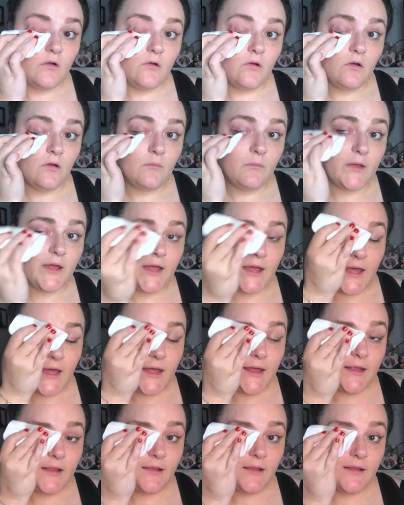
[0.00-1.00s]
on my
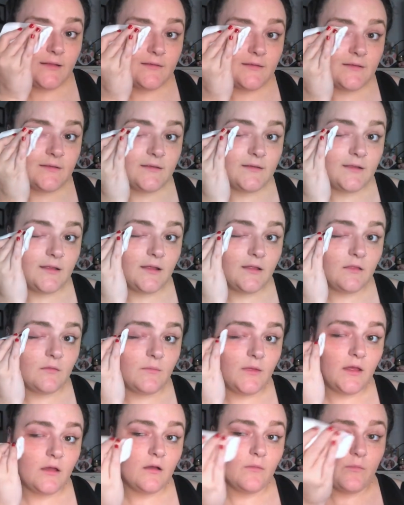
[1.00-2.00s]
eyelid to take the
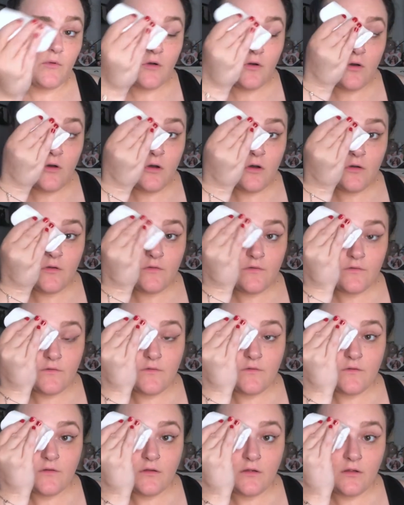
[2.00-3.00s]
makeup
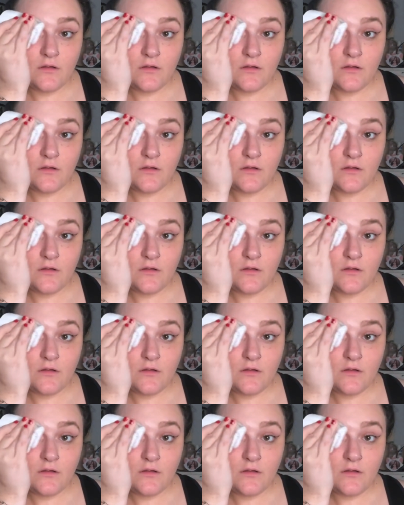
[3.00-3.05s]
off,